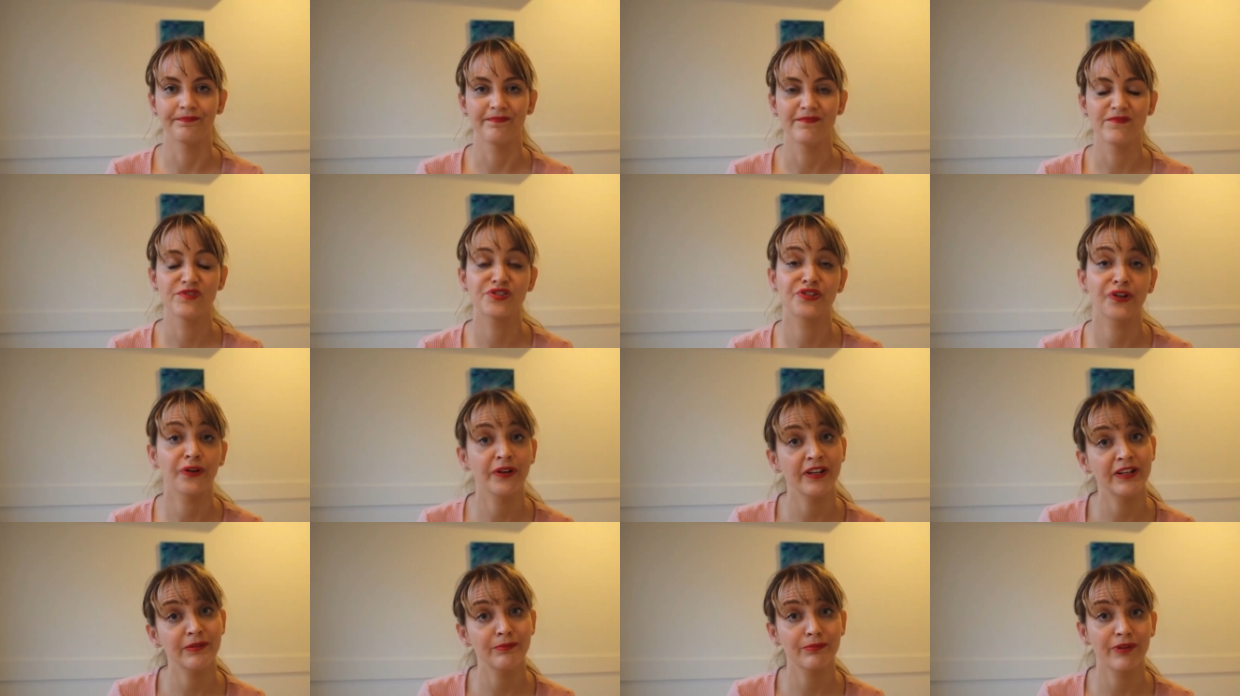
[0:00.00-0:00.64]
So
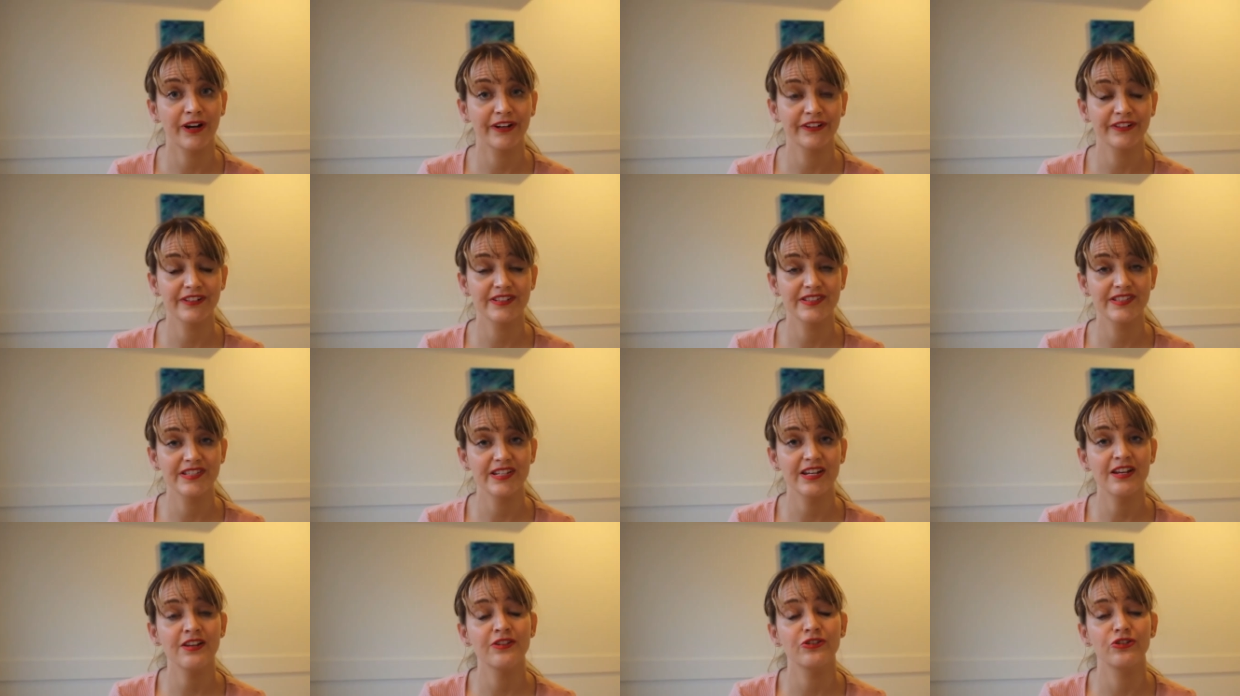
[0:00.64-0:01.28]
in
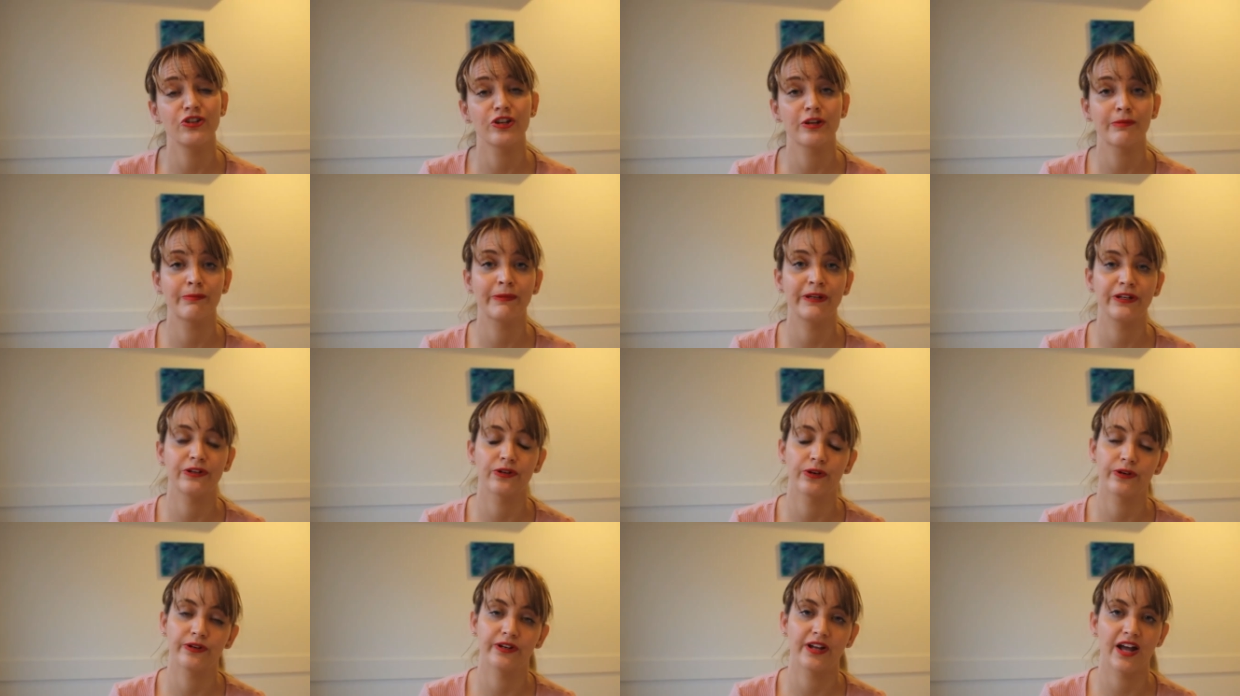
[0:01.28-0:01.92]
pregnancy, you can be
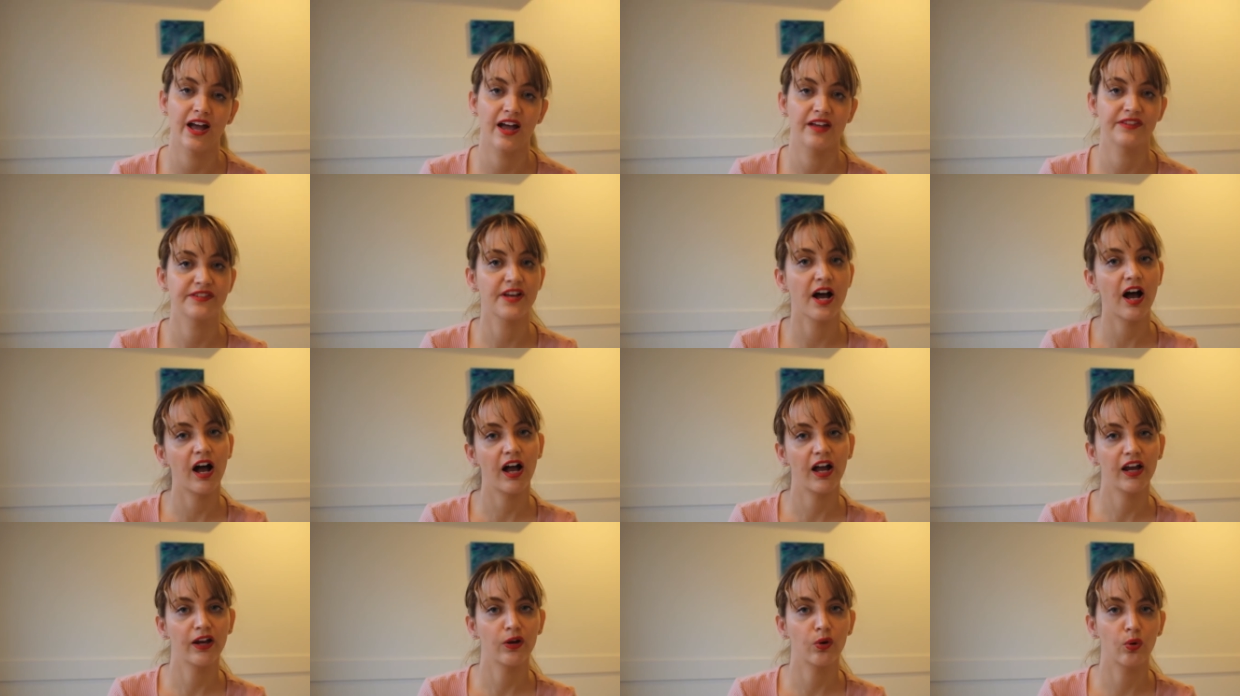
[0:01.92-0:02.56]
known as
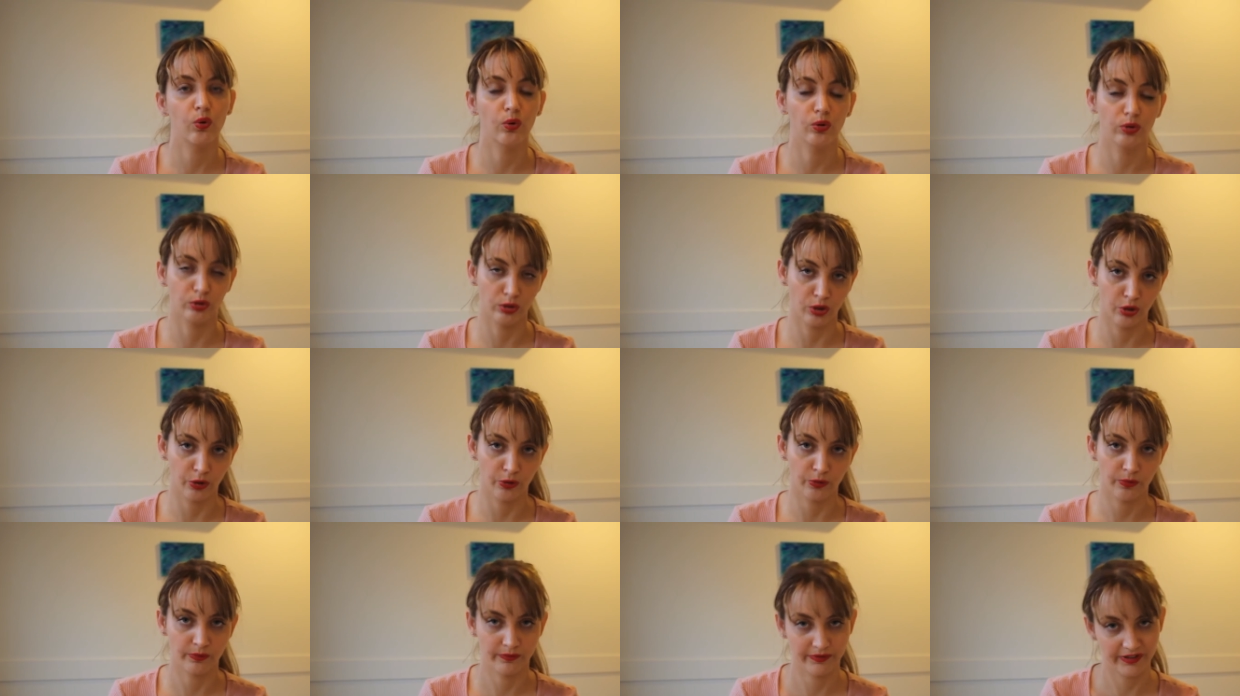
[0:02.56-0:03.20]
high or
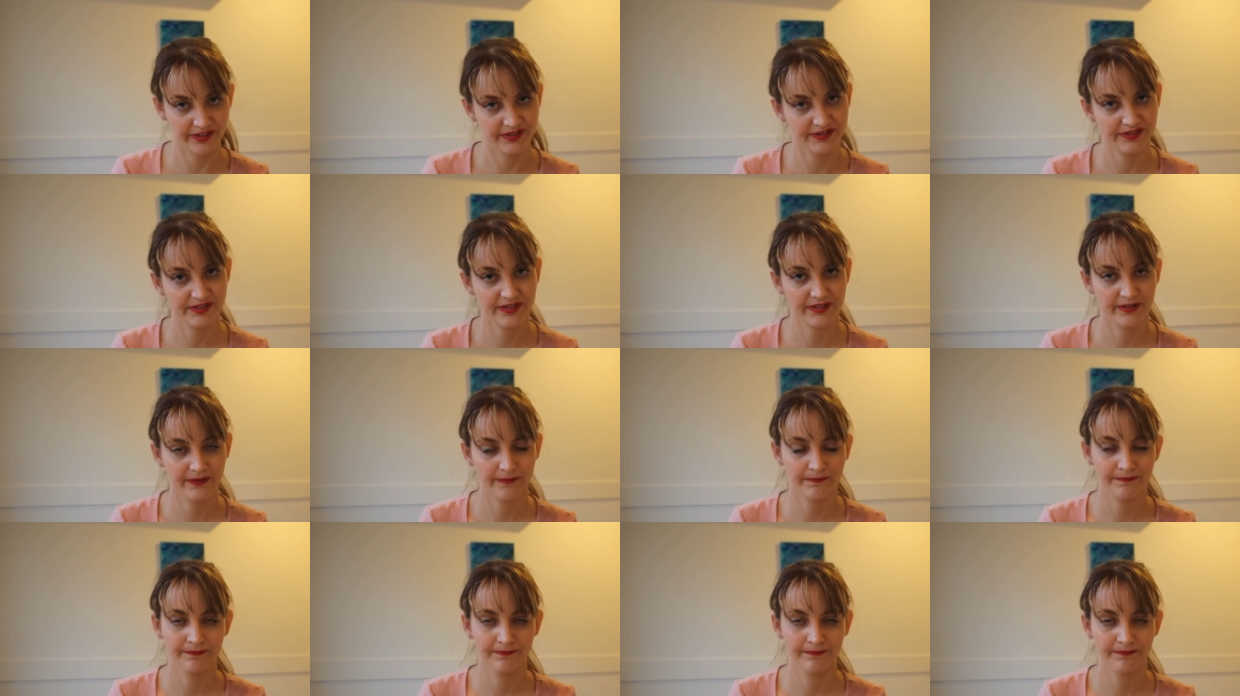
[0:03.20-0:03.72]
low risk.